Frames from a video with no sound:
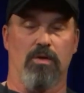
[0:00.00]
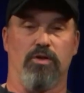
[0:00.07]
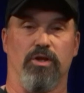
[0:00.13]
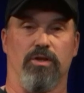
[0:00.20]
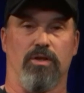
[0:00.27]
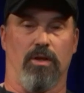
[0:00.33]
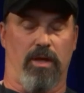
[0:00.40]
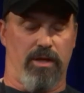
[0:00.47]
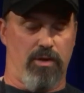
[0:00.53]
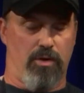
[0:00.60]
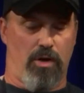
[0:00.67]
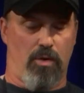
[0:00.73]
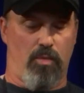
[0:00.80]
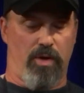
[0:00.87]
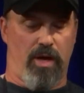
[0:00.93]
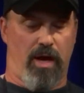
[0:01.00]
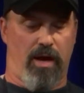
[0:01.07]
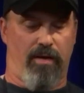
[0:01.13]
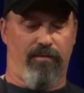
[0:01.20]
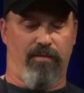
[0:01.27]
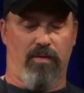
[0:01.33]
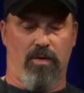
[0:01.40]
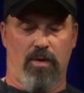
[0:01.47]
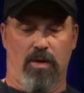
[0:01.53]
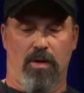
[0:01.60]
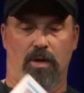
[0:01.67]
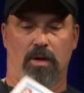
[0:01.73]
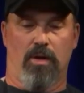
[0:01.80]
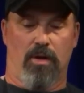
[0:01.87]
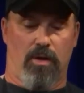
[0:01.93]
Just to let you know, we have
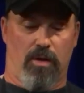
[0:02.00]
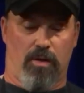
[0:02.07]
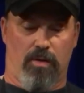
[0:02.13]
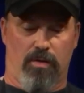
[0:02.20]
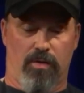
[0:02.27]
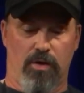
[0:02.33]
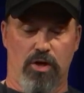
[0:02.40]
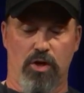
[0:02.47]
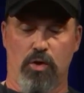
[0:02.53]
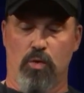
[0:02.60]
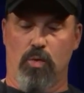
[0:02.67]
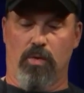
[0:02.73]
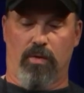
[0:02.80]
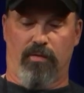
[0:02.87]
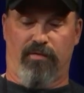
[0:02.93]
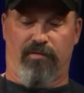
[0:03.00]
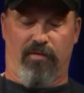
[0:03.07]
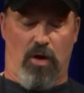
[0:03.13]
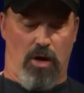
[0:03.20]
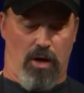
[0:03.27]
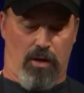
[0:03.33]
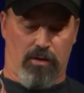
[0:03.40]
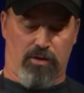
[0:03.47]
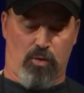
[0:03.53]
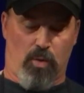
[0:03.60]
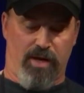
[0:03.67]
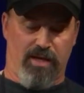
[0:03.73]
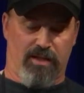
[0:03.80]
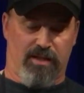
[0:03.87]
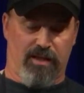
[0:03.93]
the new fall
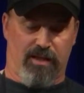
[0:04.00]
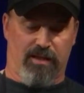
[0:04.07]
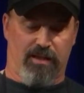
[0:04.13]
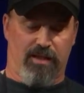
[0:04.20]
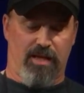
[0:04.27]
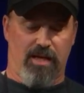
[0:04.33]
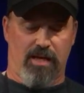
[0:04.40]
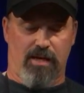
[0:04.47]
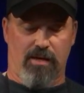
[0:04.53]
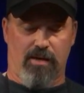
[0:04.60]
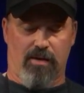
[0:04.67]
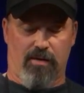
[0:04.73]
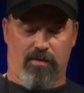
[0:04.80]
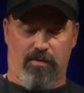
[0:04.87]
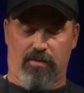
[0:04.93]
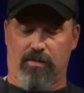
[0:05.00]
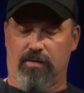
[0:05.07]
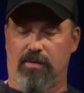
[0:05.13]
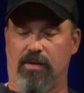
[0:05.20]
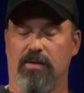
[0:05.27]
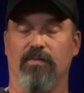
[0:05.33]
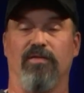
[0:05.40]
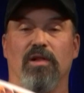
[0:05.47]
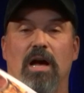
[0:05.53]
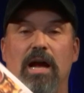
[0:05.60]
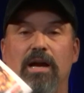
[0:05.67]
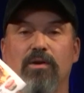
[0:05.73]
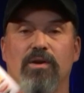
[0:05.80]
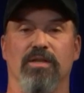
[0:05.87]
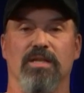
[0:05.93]
2016
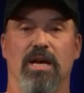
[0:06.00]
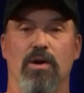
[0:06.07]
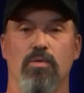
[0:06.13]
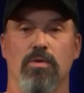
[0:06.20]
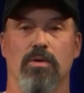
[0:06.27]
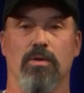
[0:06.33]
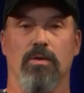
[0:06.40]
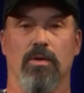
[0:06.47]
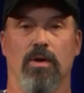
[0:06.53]
flyer is out.